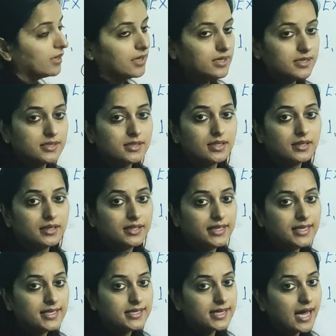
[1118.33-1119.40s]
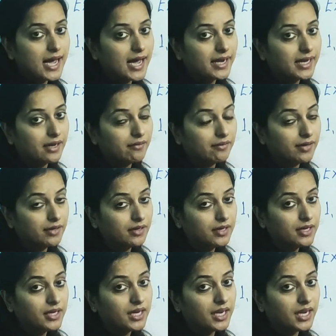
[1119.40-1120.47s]
is these are our
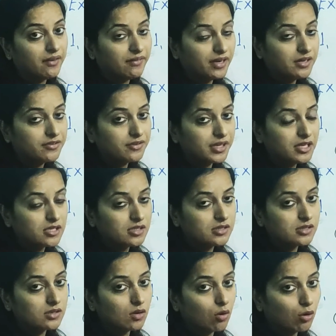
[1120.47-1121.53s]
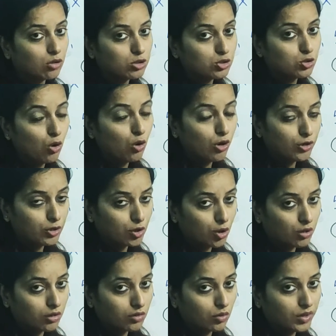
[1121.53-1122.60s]
AVL trees also or
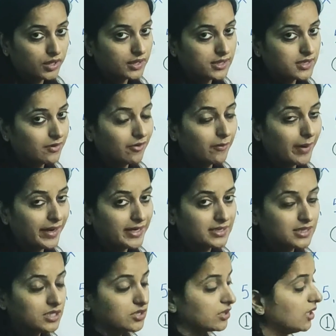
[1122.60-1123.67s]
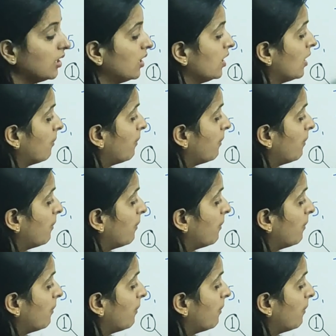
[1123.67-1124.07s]
not. Okay, these are our binary search tree,